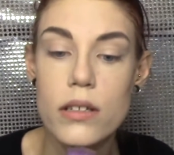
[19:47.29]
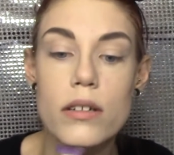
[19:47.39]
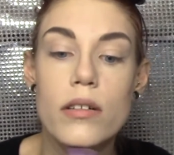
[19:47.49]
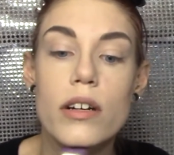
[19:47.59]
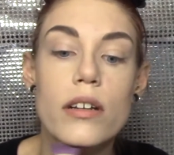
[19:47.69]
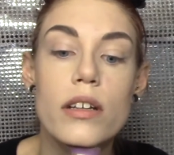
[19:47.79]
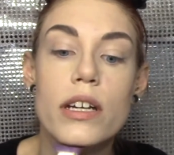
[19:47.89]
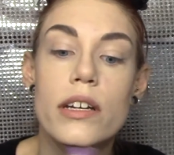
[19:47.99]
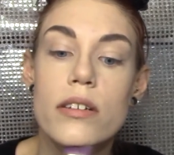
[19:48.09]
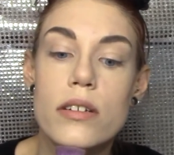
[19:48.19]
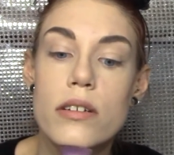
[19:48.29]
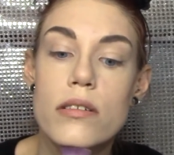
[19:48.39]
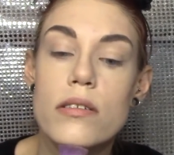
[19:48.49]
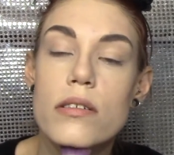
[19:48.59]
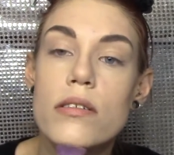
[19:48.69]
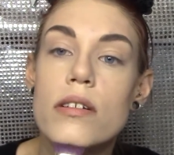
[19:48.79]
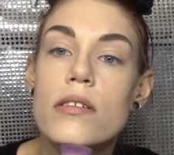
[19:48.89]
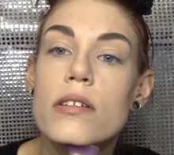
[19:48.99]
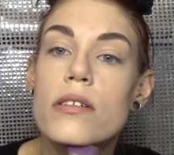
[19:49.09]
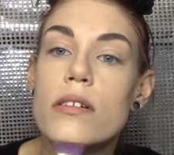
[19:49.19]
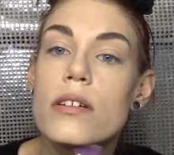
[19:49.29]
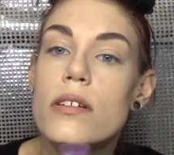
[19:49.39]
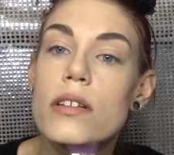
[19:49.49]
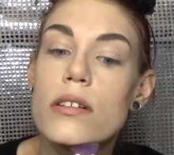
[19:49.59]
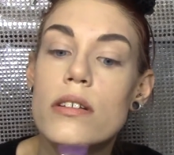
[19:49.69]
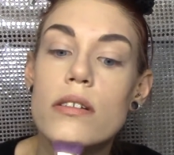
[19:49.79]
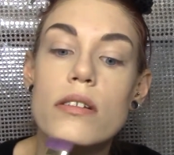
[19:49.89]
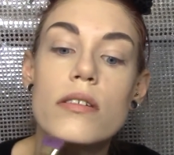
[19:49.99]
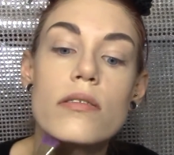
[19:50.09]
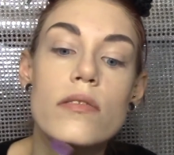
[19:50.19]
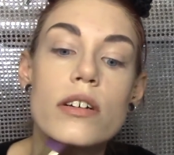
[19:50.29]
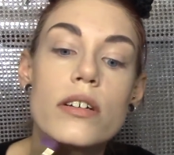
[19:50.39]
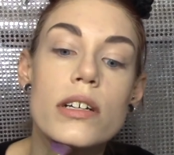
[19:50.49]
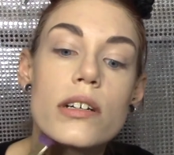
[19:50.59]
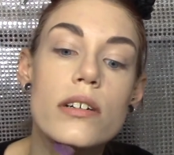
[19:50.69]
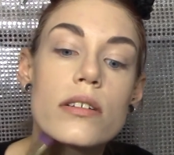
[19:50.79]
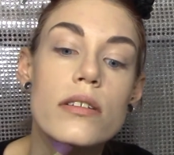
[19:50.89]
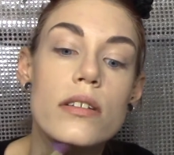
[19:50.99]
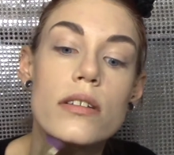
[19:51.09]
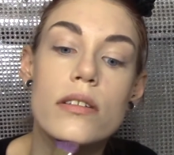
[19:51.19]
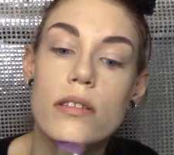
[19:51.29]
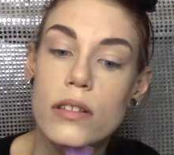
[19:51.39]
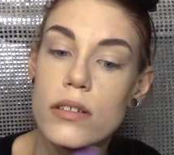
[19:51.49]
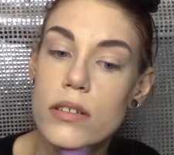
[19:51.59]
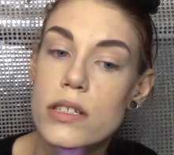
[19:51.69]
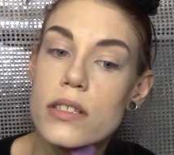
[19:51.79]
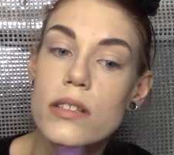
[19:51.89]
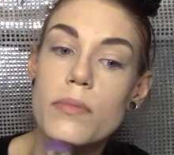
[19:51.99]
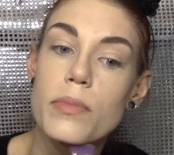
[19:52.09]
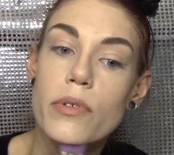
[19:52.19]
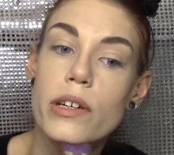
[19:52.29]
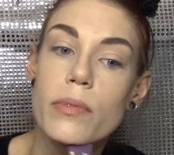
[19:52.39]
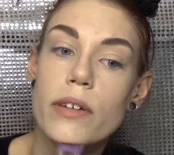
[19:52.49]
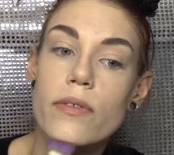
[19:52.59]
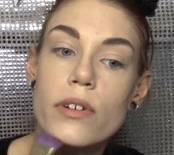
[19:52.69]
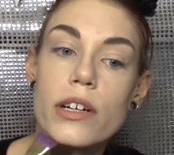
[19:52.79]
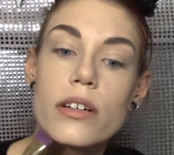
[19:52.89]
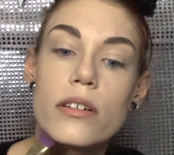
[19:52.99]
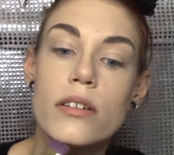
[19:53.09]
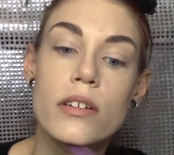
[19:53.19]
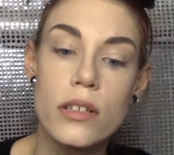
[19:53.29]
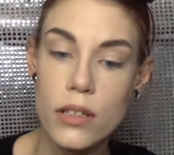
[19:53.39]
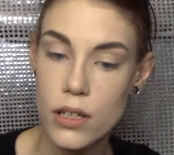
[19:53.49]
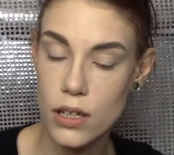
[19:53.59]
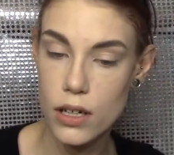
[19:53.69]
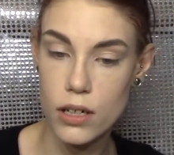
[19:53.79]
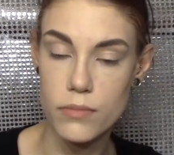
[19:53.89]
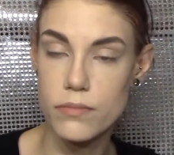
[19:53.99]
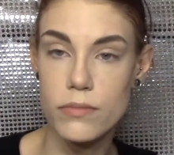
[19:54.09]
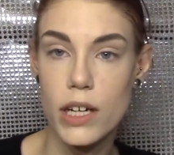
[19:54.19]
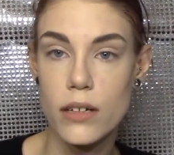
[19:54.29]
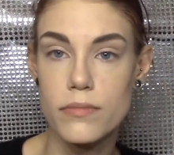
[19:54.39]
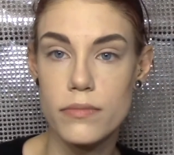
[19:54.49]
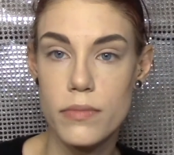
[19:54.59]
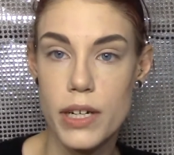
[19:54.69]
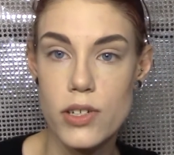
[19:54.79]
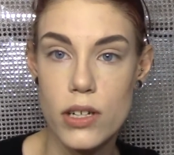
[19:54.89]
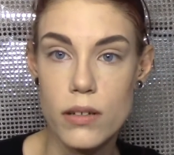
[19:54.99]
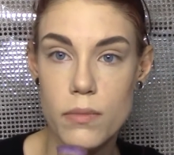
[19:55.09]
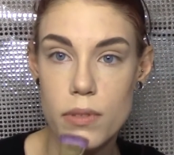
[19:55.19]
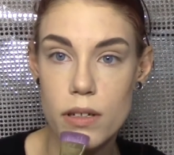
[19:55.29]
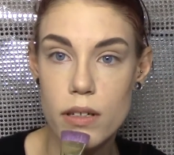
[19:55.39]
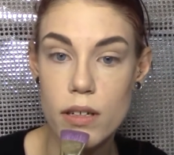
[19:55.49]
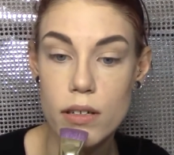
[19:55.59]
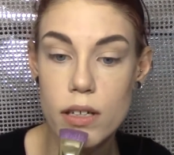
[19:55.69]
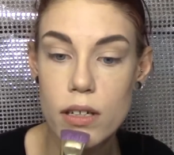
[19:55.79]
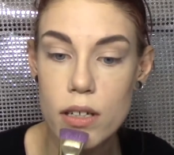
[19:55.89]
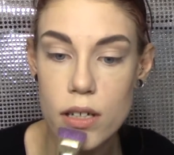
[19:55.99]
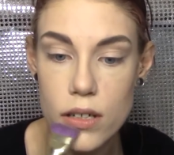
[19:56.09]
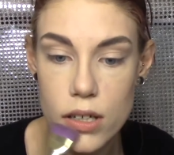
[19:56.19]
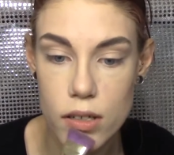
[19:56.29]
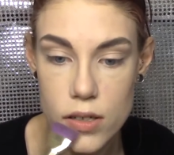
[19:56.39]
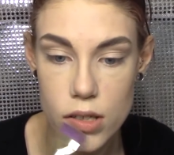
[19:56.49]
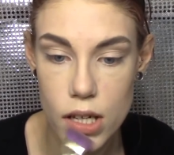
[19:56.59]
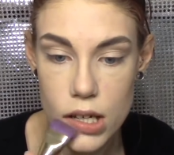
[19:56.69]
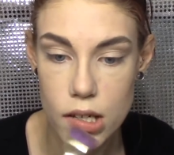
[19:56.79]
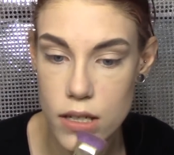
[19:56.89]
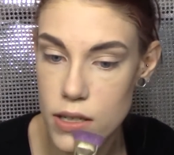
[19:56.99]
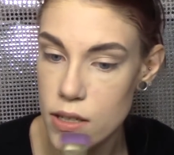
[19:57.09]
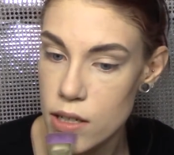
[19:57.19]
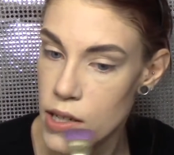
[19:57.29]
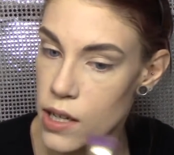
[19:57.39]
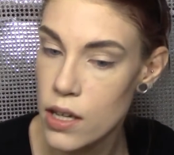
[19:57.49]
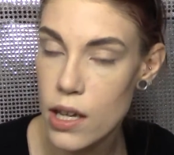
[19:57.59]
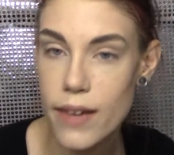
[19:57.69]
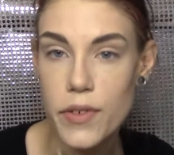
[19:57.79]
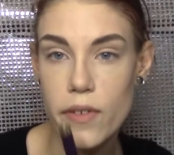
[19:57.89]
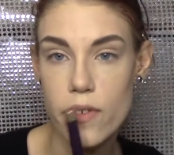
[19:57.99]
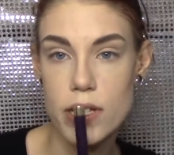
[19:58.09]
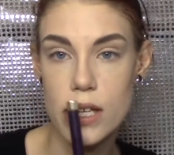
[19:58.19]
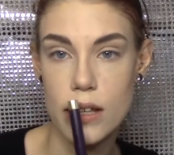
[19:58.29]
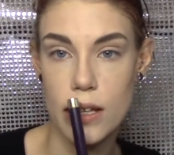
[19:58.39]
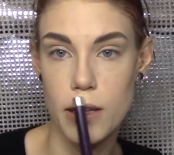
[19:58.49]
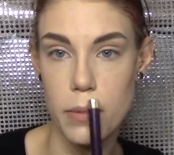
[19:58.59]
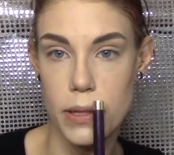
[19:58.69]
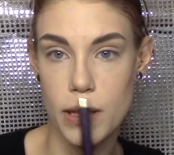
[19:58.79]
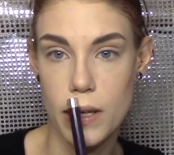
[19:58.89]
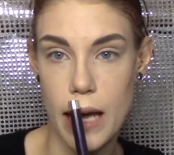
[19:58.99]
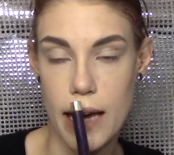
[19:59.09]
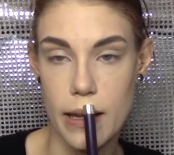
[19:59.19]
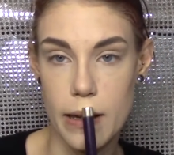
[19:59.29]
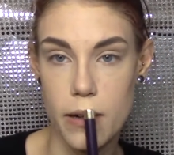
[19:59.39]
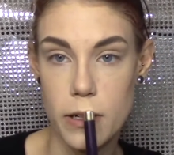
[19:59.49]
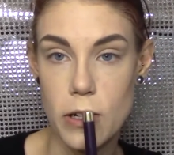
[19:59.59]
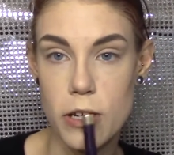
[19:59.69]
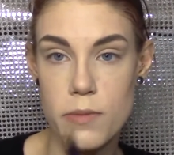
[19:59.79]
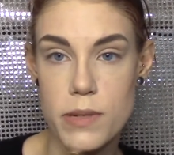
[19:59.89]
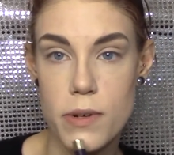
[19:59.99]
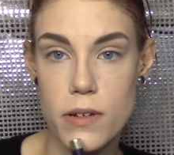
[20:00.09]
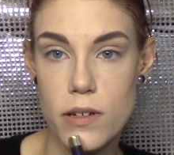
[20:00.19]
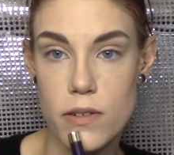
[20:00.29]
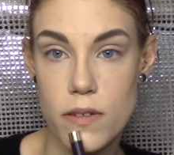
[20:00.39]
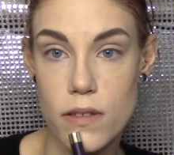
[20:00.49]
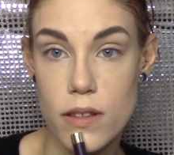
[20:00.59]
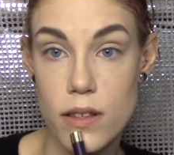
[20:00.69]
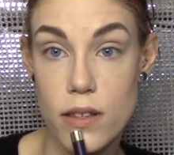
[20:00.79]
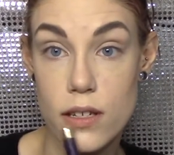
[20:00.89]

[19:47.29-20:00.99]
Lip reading: right on the edge, and then right here, it's just the point of my forehead, or my chin. But down here, you do that, if you've ever seen, like, you put the highlight on your Cupid's bow, you do the